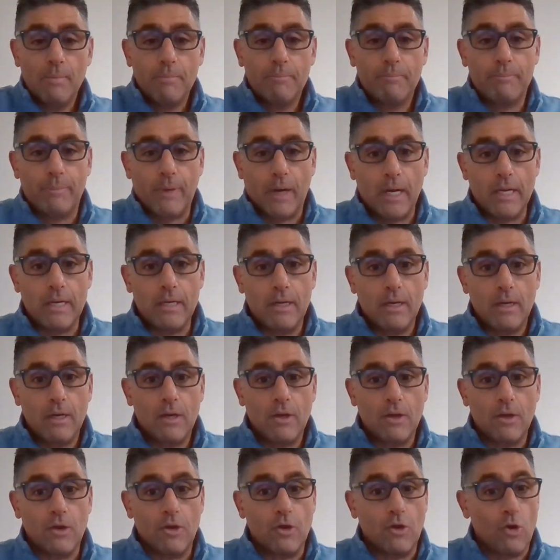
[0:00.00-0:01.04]
but
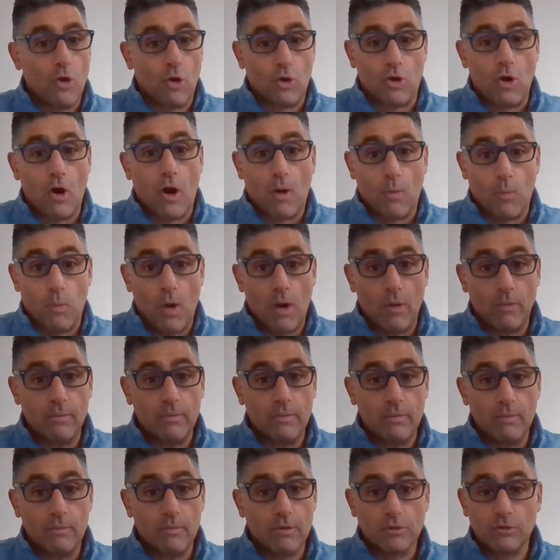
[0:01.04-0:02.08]
your car won't.
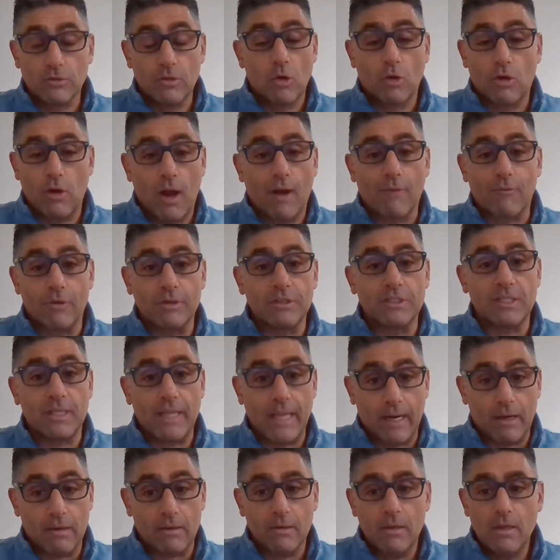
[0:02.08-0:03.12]
There's no coverage
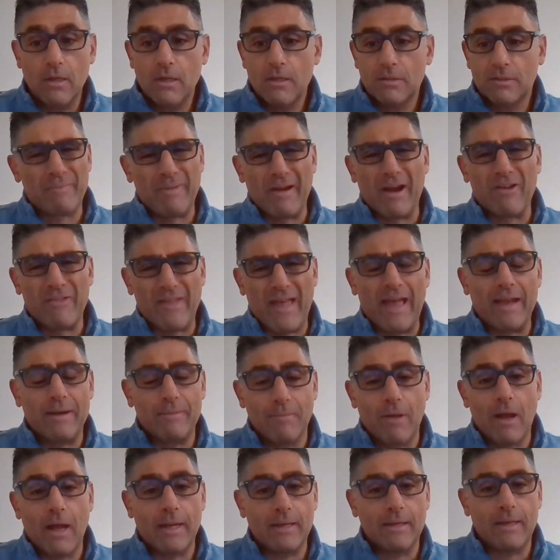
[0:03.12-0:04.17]
there. So bear that in
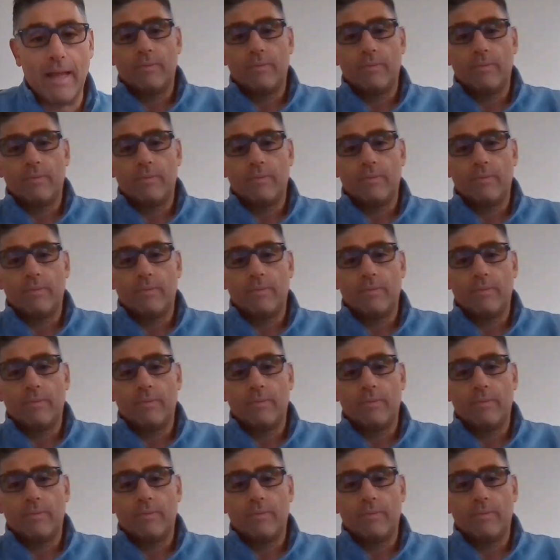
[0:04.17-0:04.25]
mind